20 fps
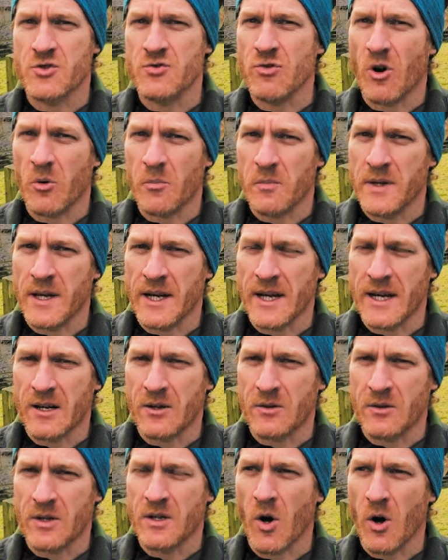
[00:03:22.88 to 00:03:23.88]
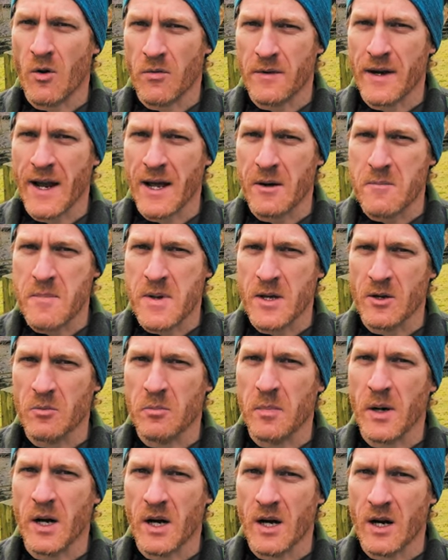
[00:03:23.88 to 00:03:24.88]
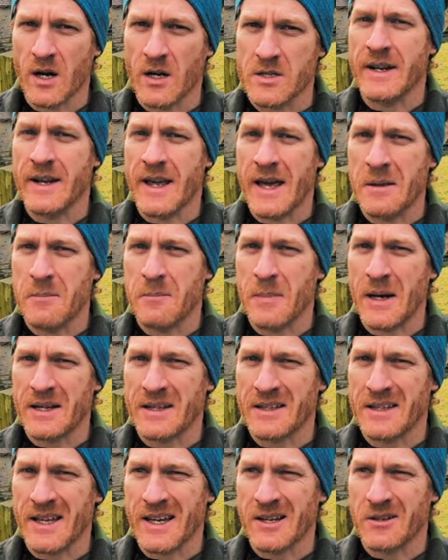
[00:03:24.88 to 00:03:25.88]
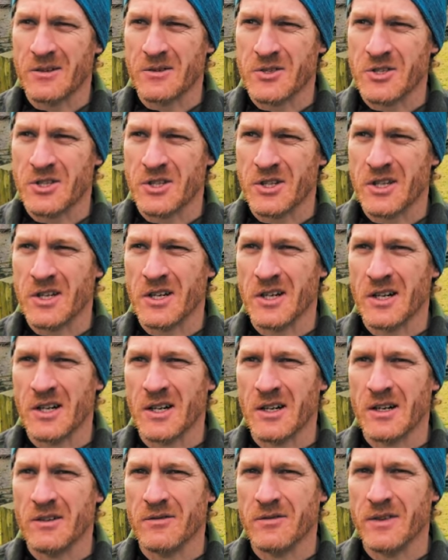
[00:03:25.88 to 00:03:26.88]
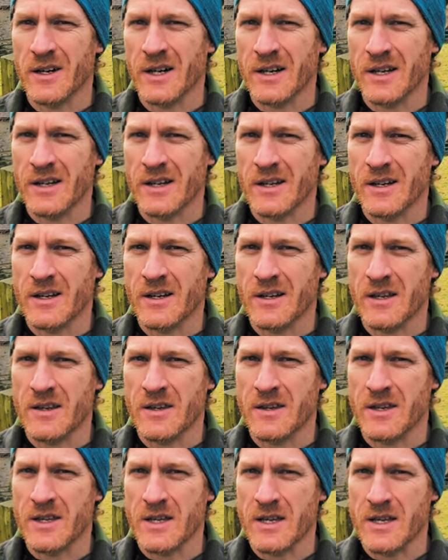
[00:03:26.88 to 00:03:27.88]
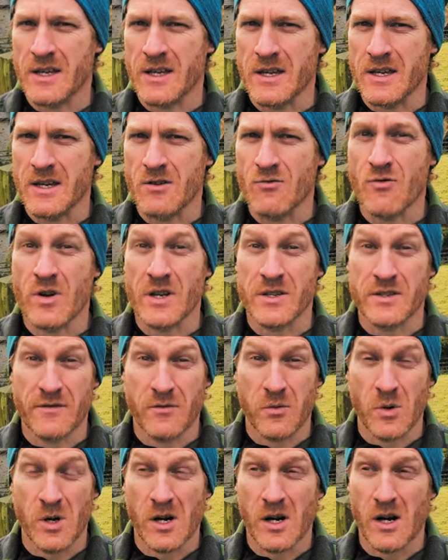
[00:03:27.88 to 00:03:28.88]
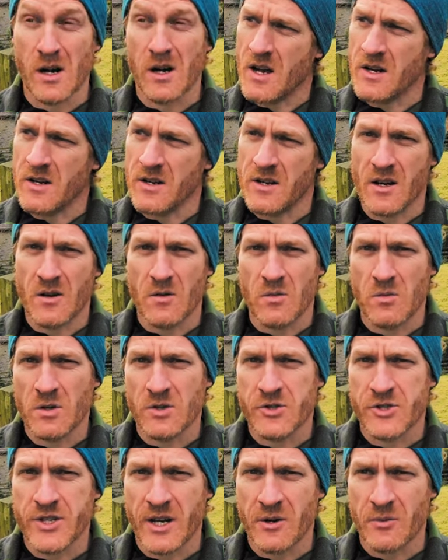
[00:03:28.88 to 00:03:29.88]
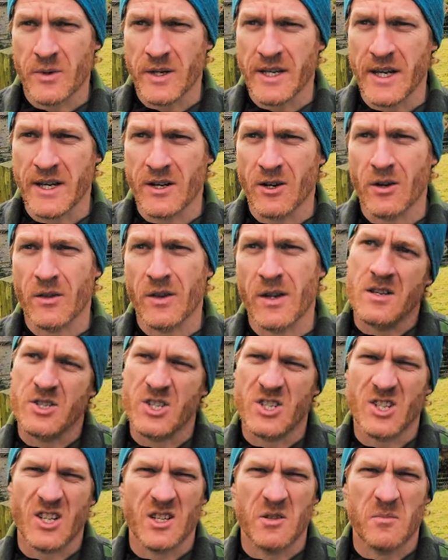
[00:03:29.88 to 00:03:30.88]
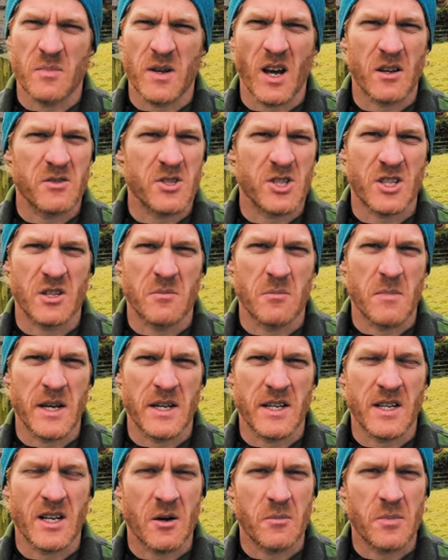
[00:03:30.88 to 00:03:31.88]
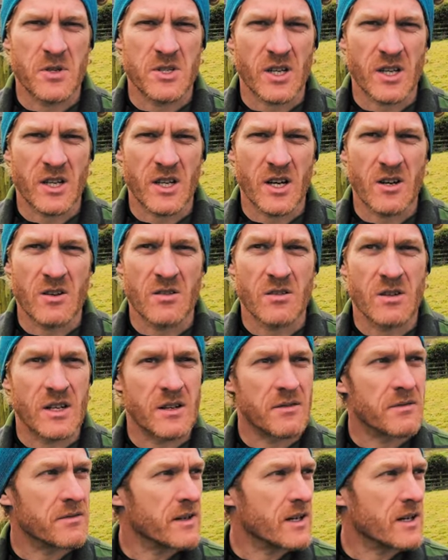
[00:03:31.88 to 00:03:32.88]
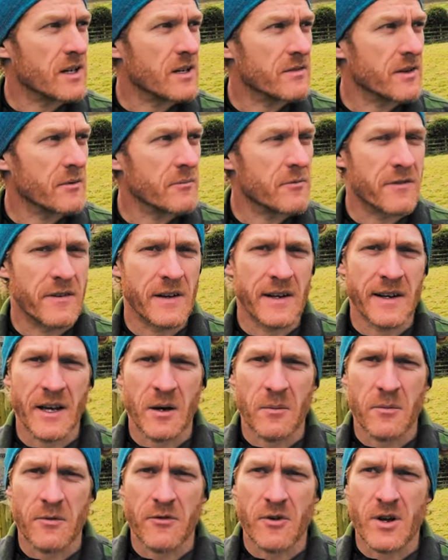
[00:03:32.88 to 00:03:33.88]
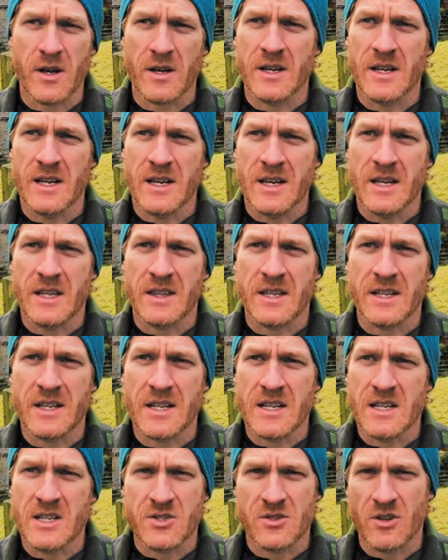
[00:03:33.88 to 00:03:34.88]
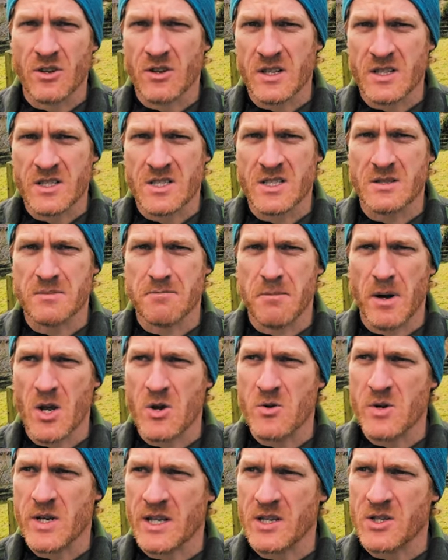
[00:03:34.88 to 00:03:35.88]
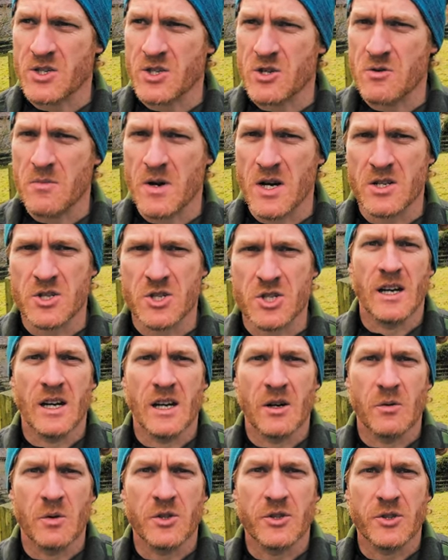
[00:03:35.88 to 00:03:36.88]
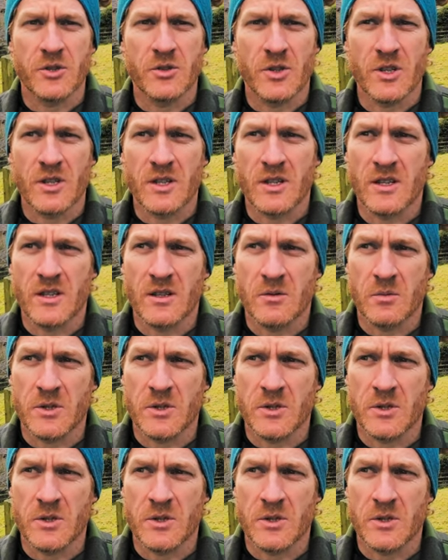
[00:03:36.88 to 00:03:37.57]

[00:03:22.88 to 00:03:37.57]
drop down off Nanbield Pass and head back down to the car via the reservoir. I don't know, we'll see how we get on. It's just gonna be, I'm just gonna make it up as I go, and if I'm feeling up for it and the knee's not exploding too much, we'll do the